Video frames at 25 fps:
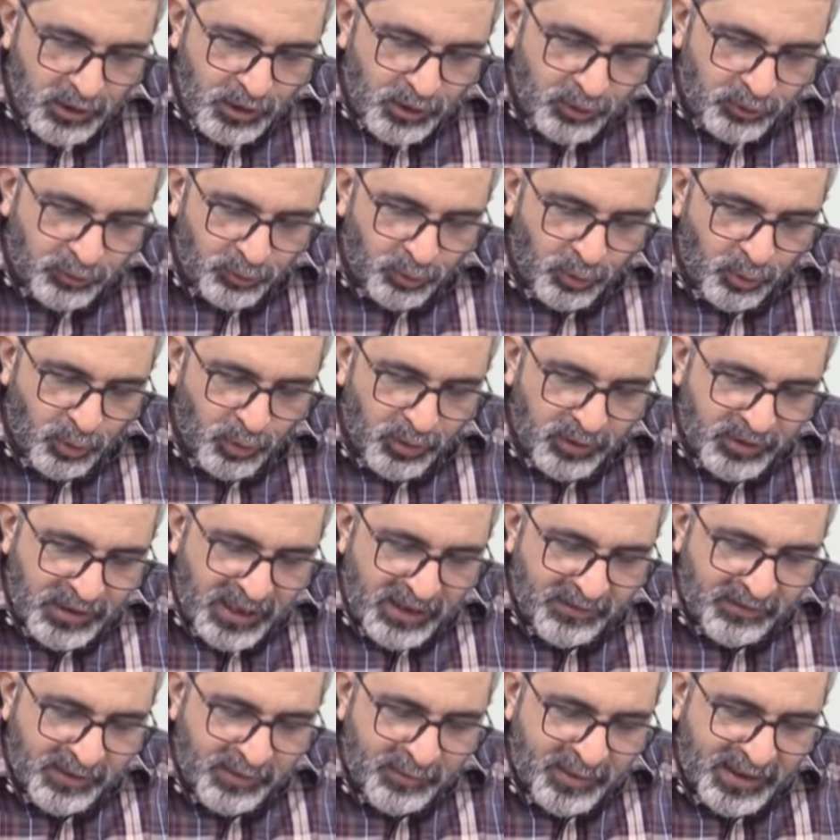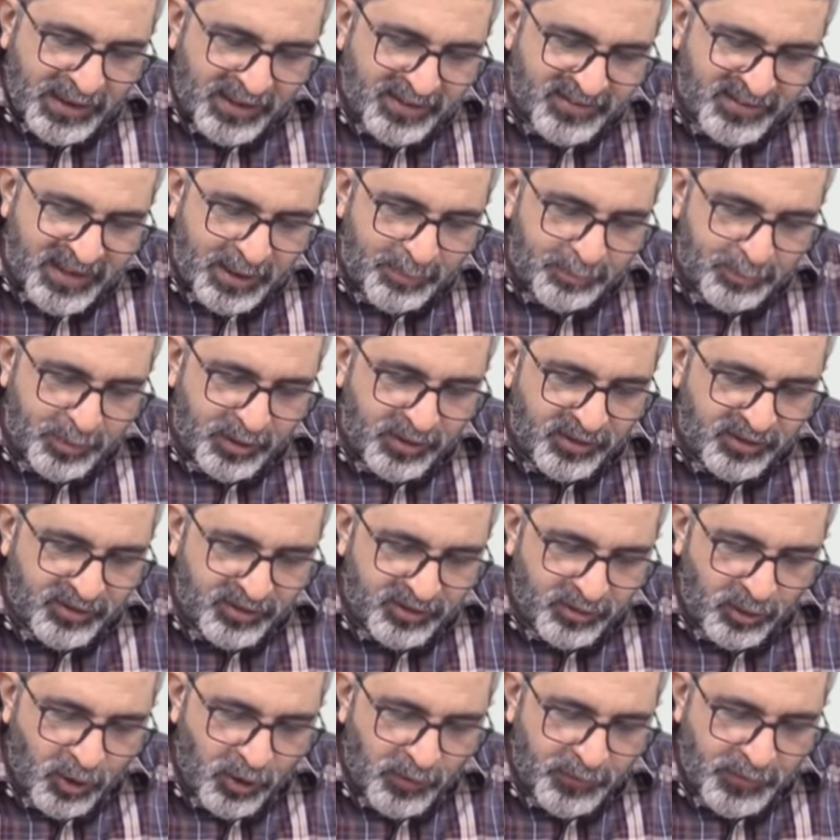So they have given
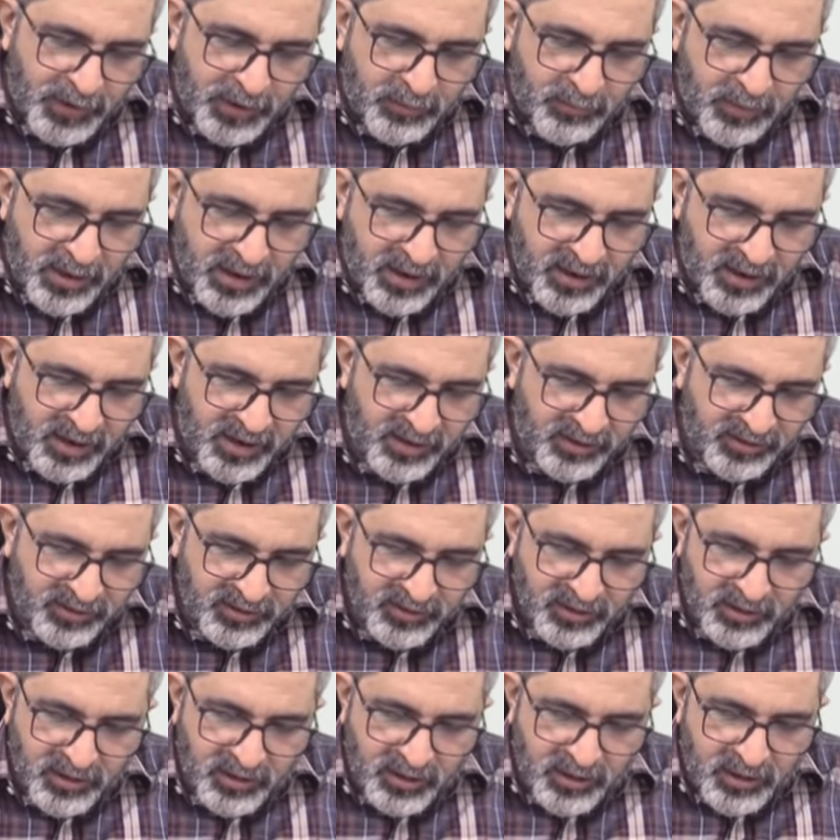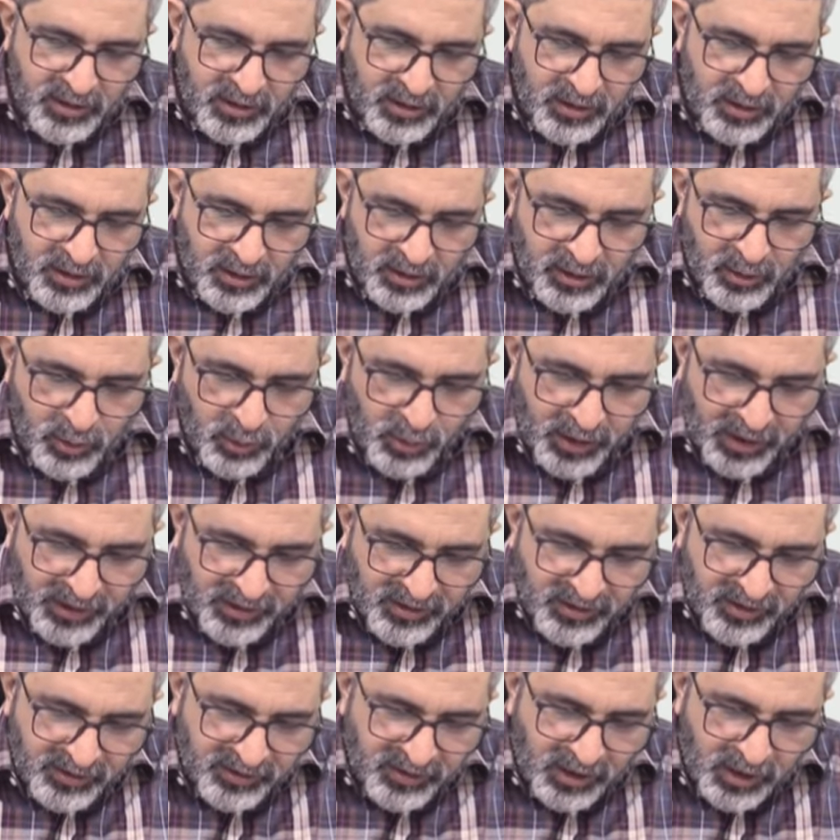examples of inventories. Look
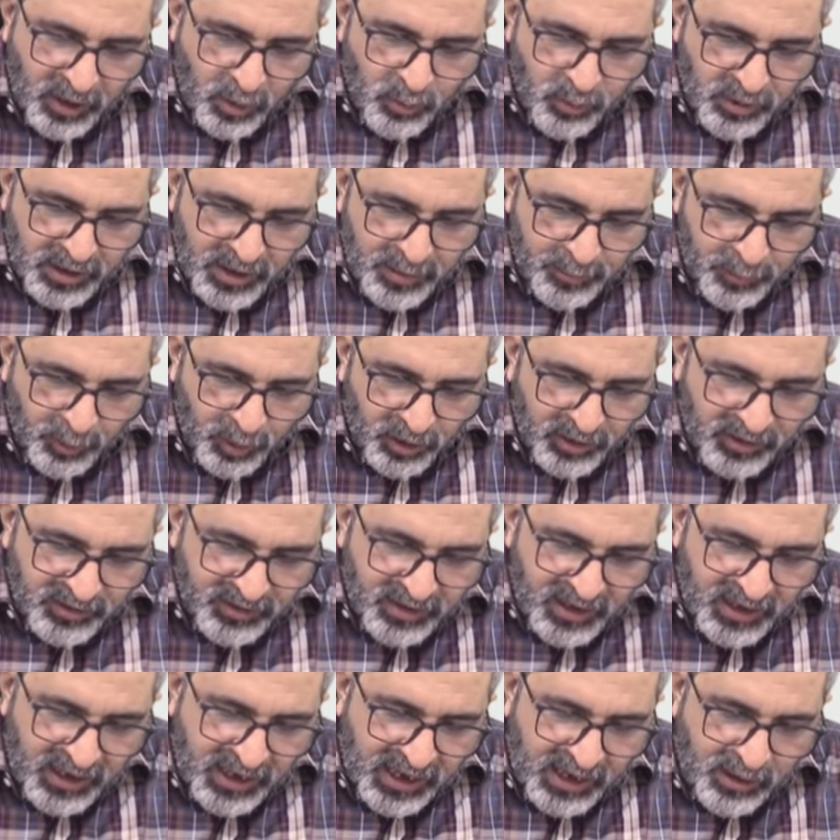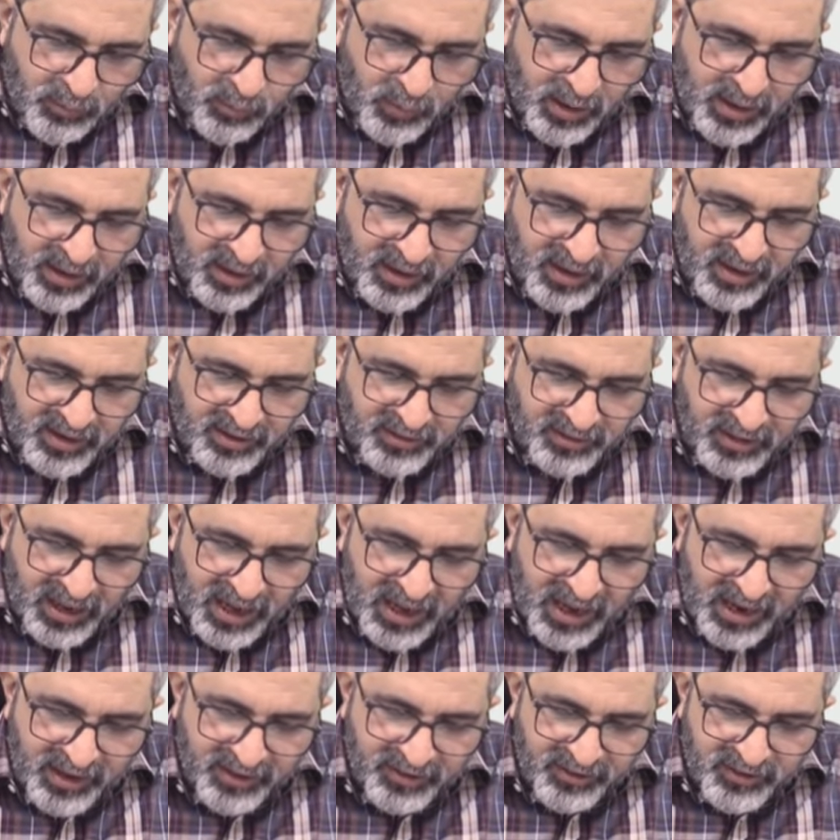at this accounting policy. Inventories
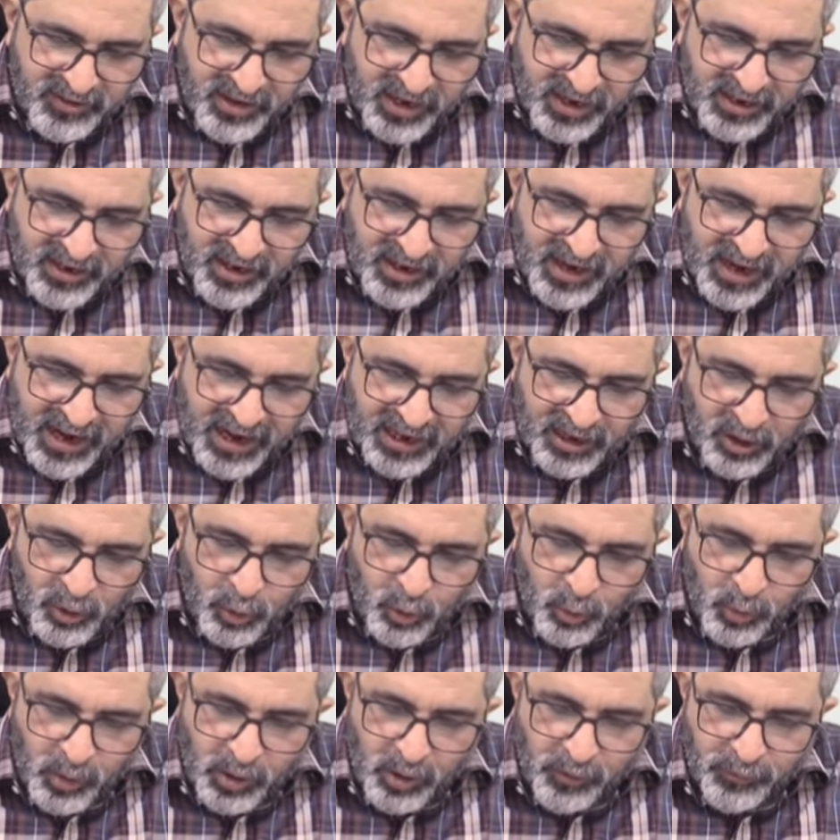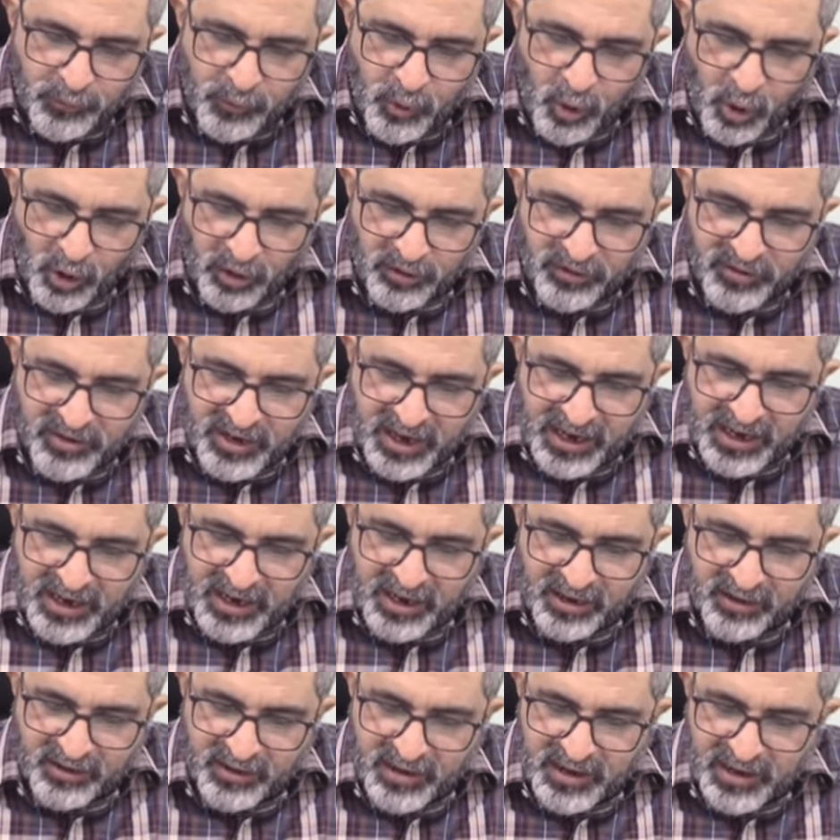are stated at lower of cost and
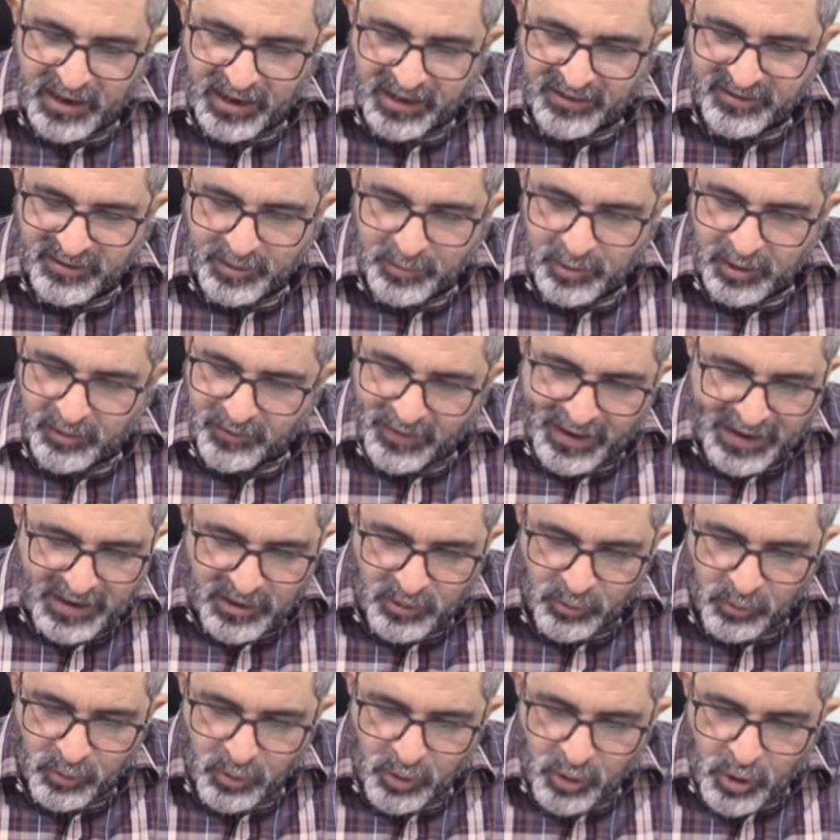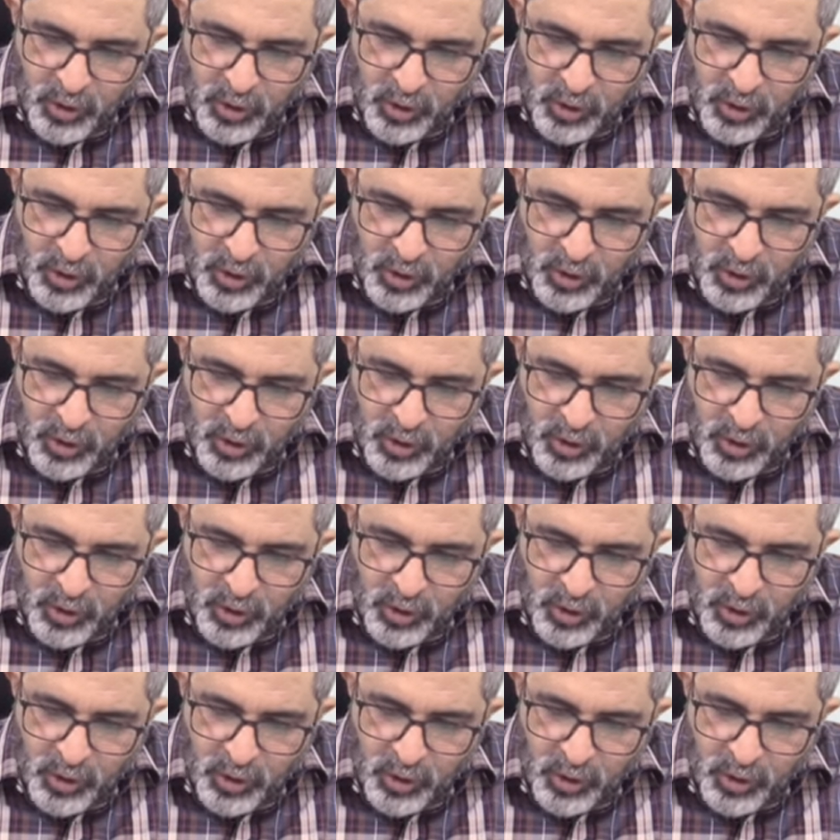net realizable value.